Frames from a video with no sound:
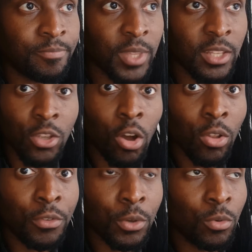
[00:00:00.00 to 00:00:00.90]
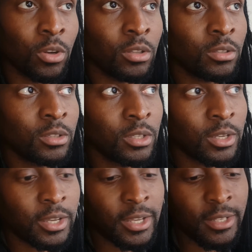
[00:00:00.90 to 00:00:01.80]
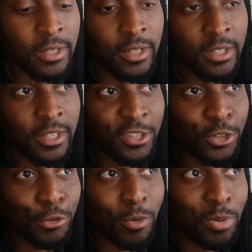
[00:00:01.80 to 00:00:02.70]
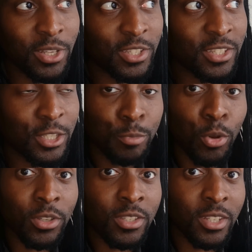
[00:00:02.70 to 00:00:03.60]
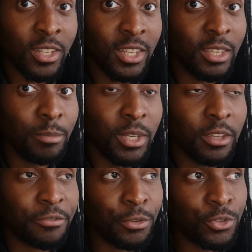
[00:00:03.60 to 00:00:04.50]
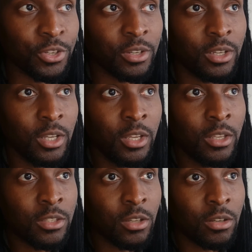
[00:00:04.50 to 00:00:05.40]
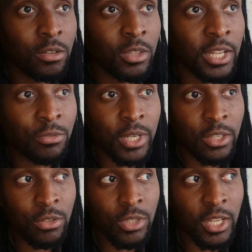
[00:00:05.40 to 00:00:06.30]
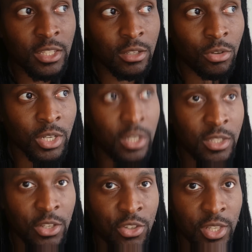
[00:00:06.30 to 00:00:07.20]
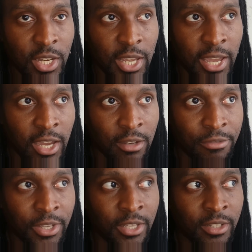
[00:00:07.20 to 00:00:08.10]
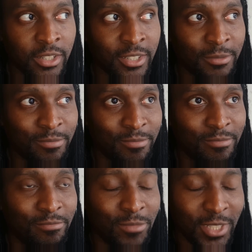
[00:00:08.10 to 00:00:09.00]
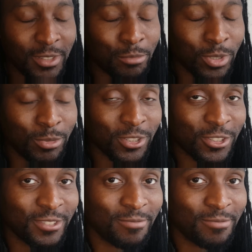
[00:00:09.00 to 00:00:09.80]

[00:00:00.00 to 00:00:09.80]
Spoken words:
it's all over the world. And it's going to replace sports in the immediate future. So that's what I do. That's the organization that I have, and pretty much.